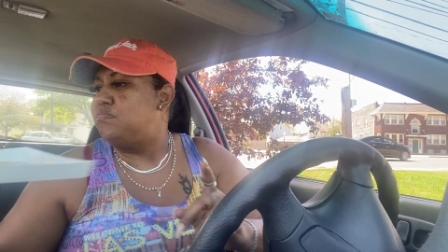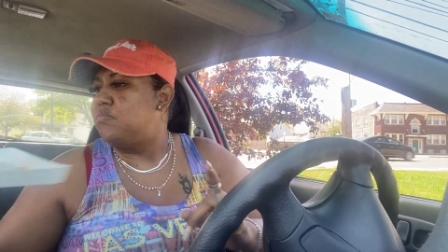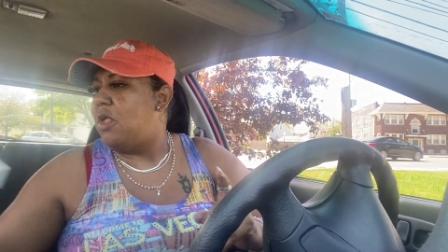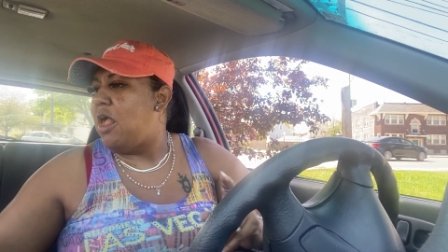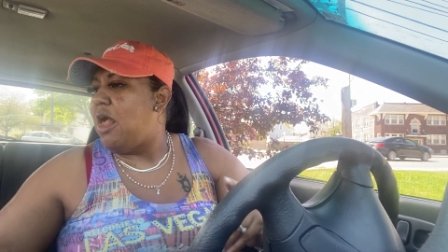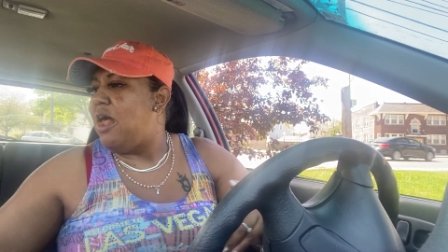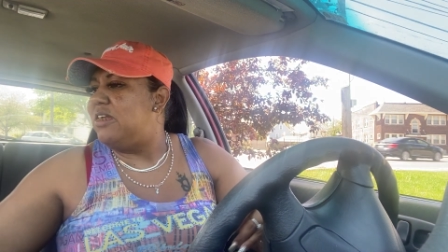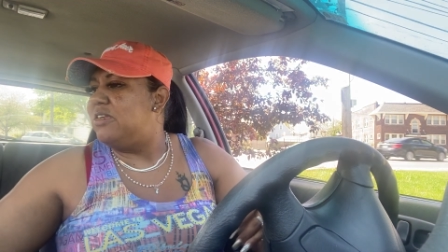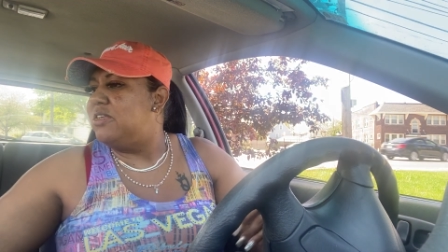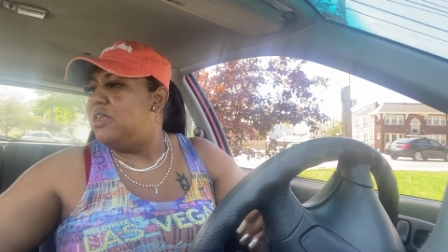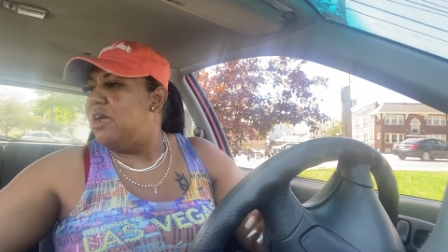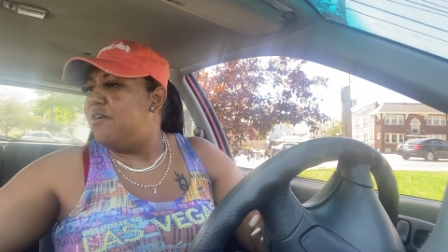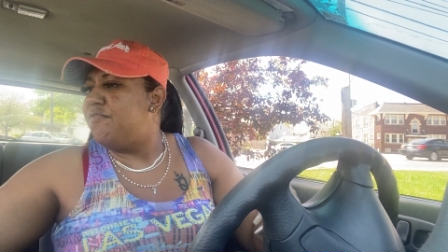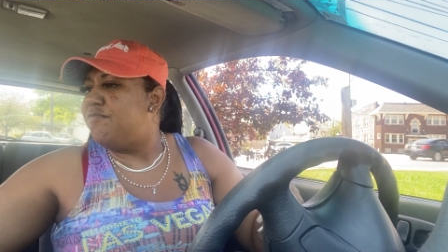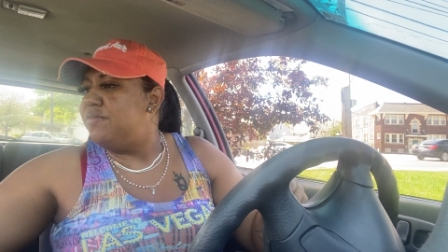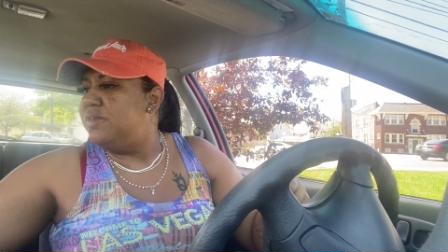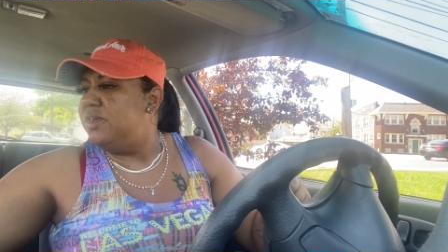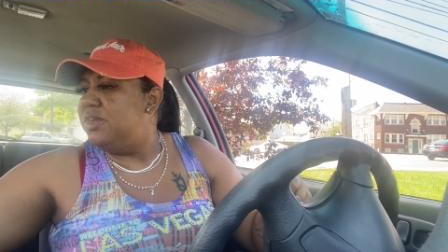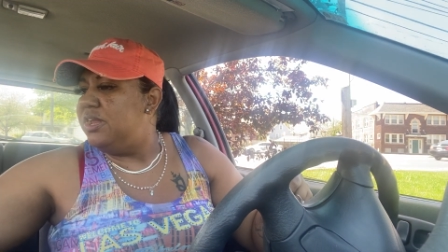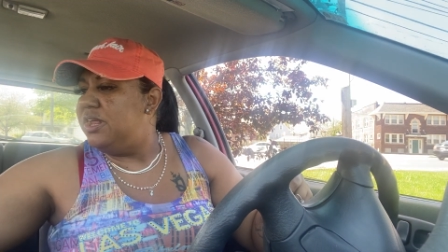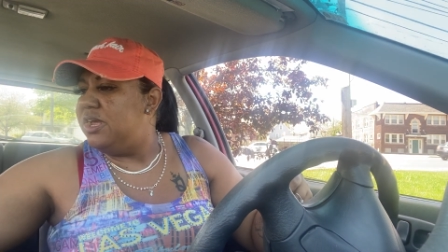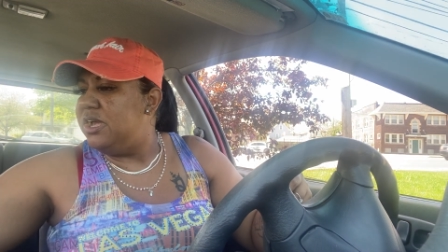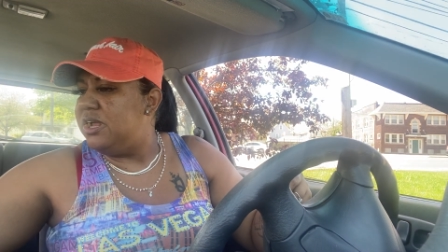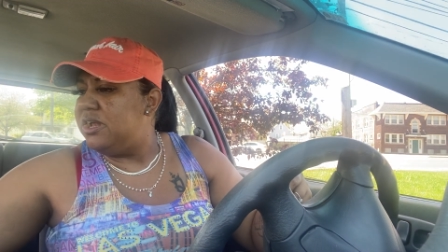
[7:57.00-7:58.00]
I
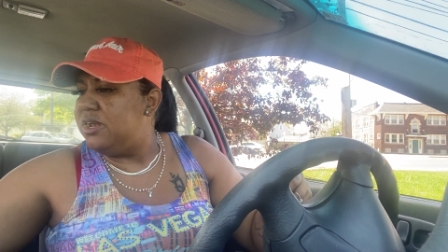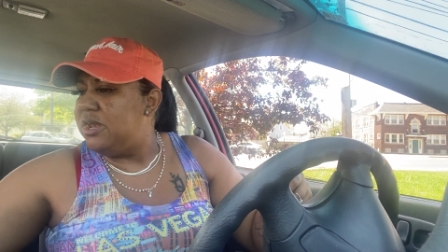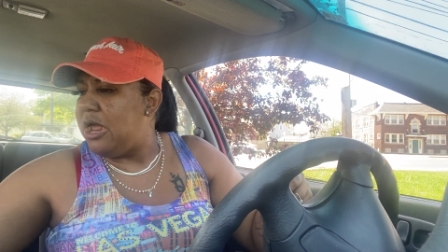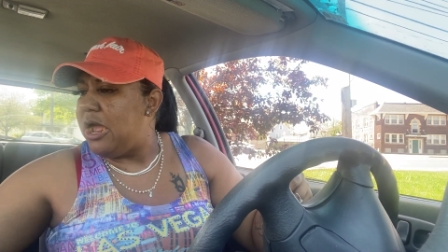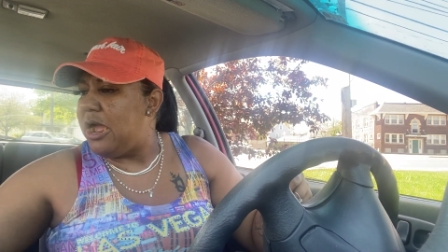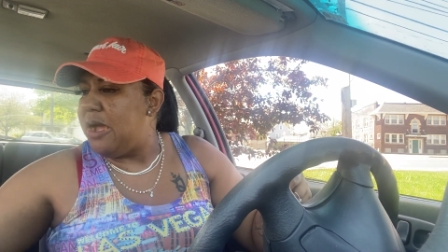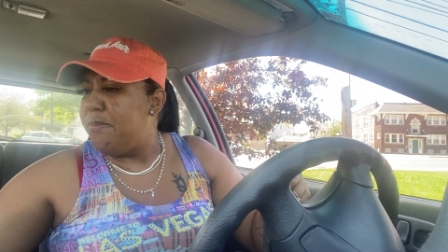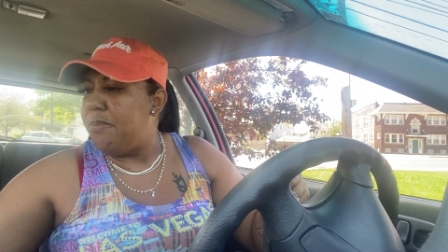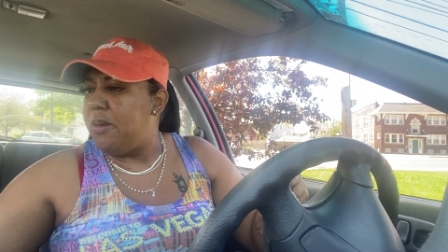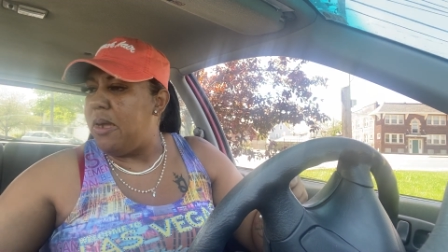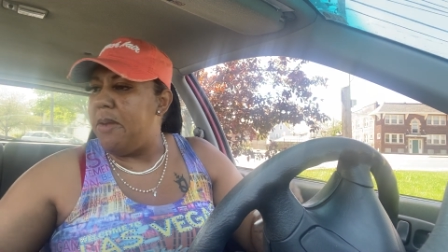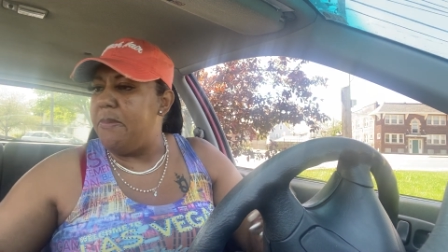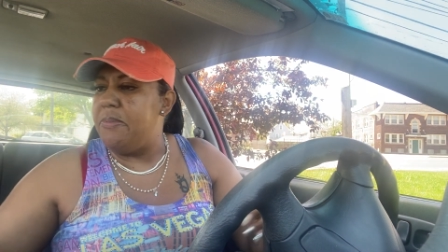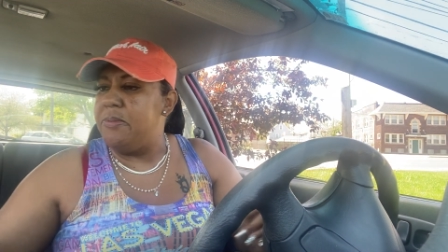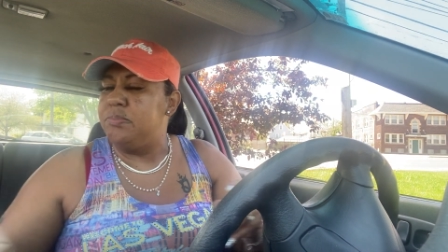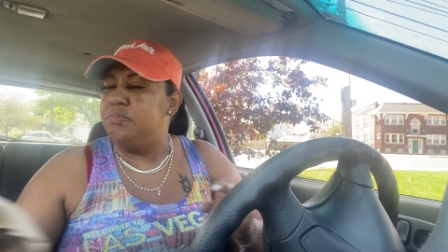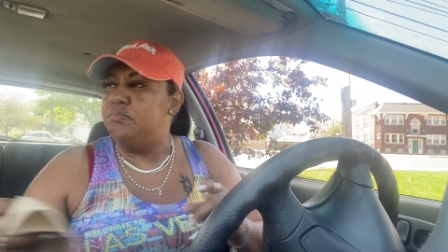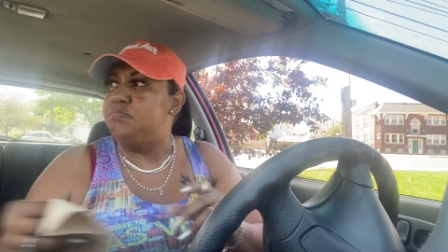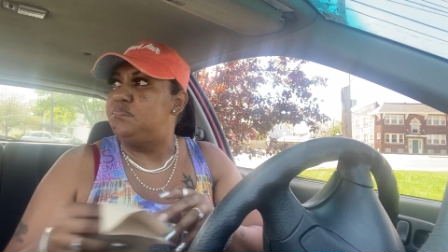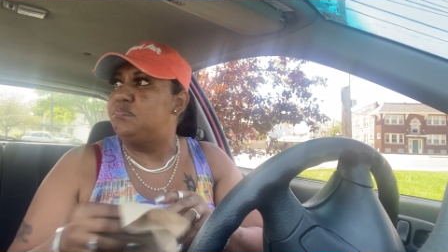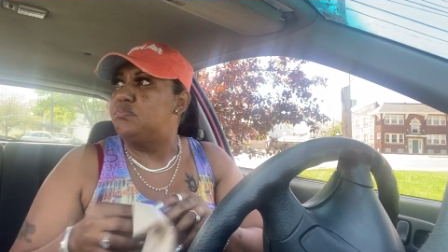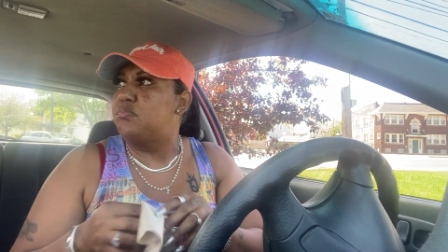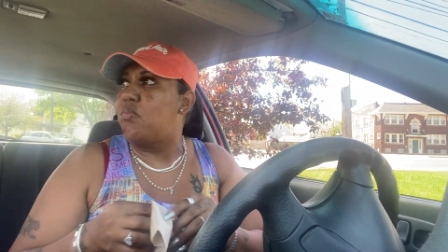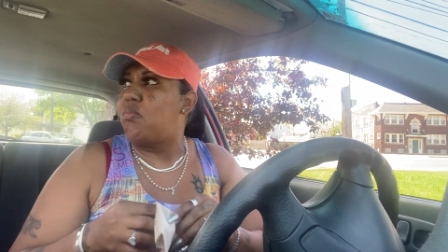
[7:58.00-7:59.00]
definitely did that, baby.
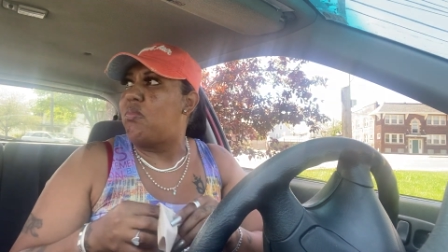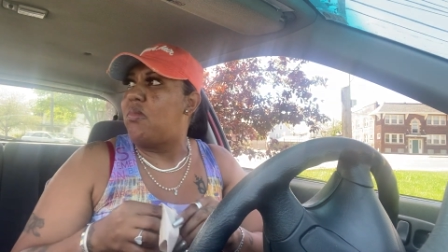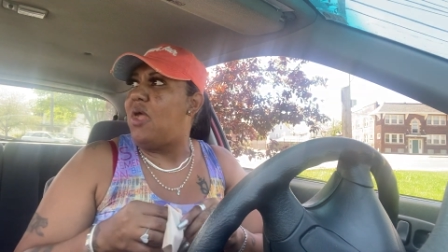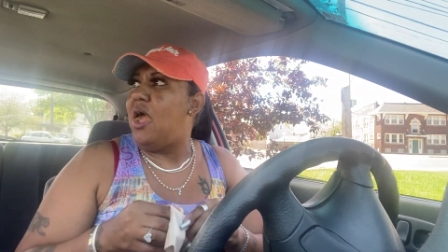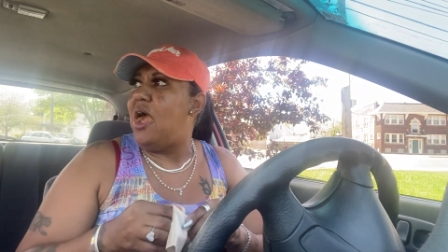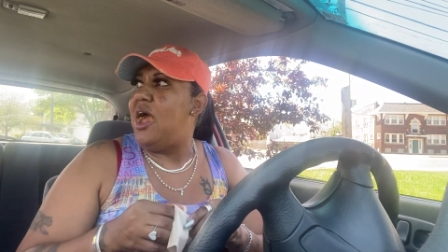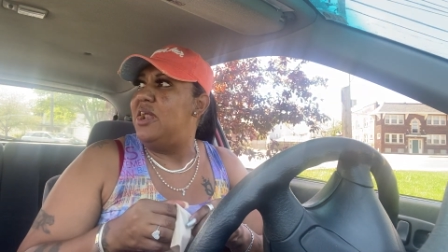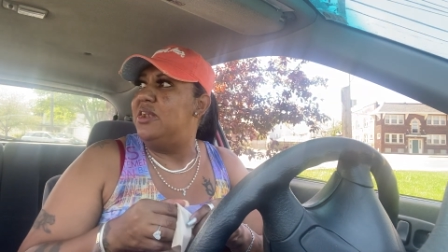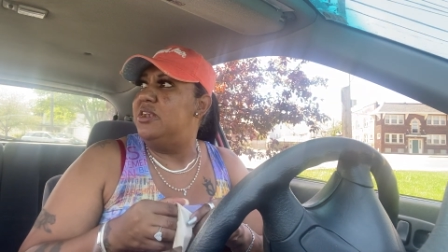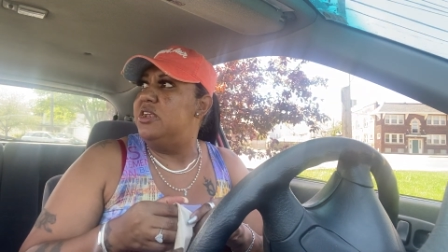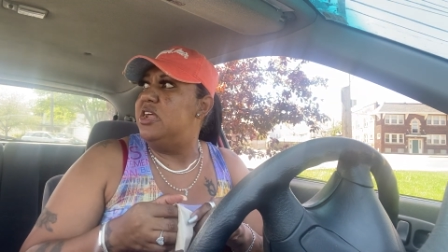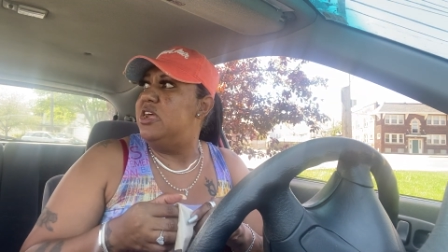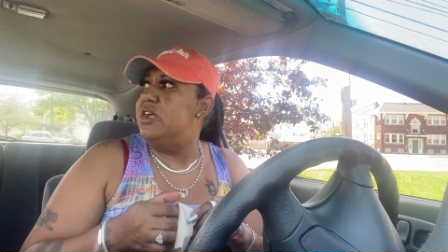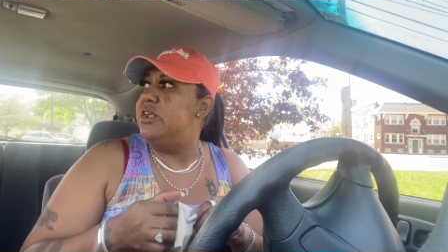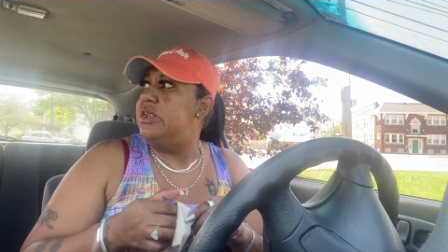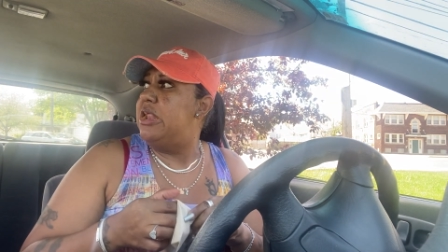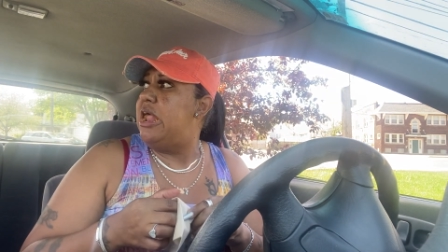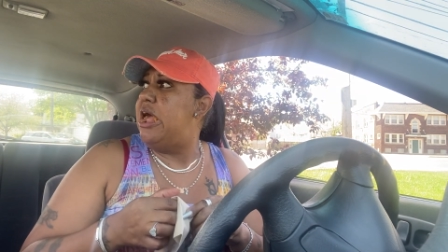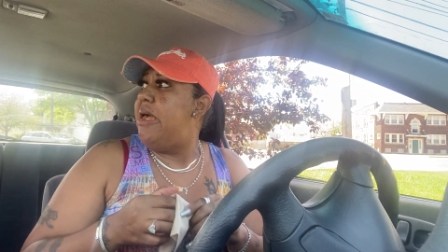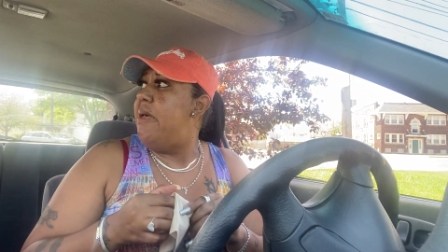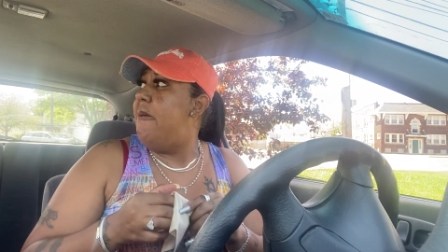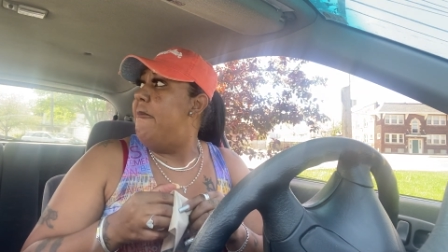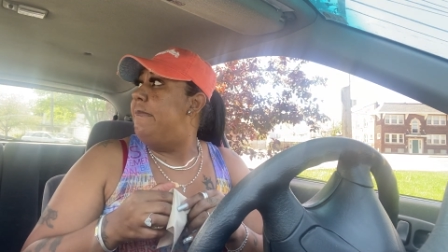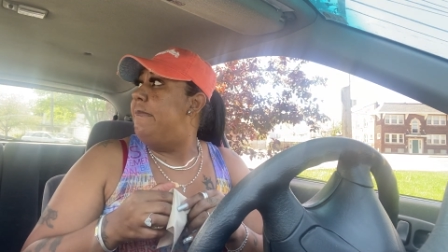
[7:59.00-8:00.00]
I did that.